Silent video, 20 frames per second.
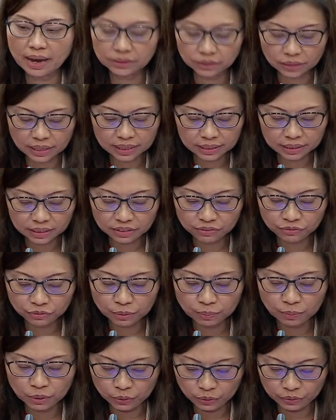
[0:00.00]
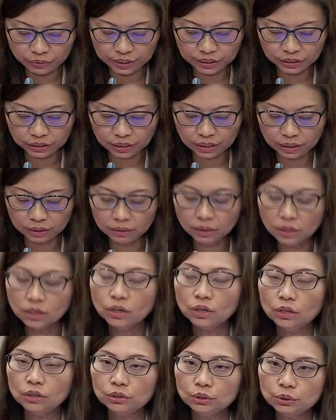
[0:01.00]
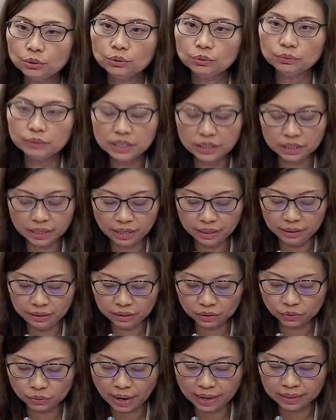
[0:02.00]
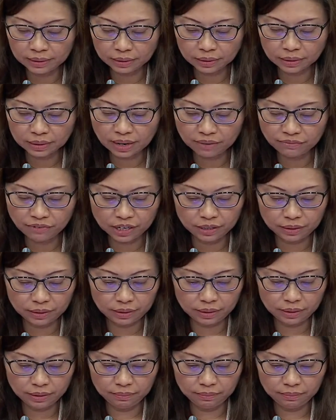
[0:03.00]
executive remuneration should return the grants given.